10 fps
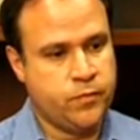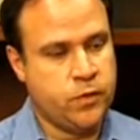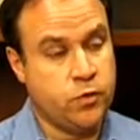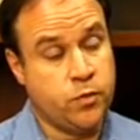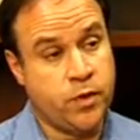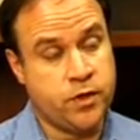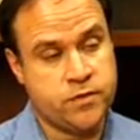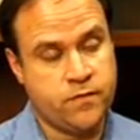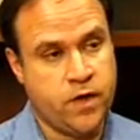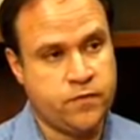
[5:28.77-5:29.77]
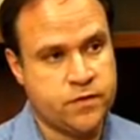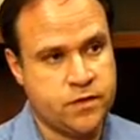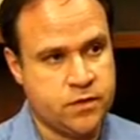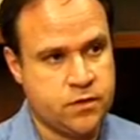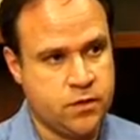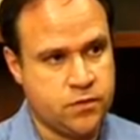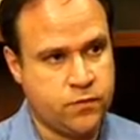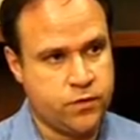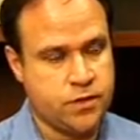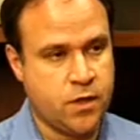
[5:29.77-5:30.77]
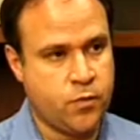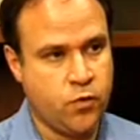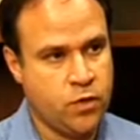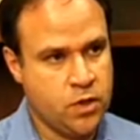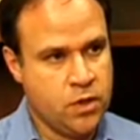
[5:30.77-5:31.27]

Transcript: the past 5 to 6 years, for example,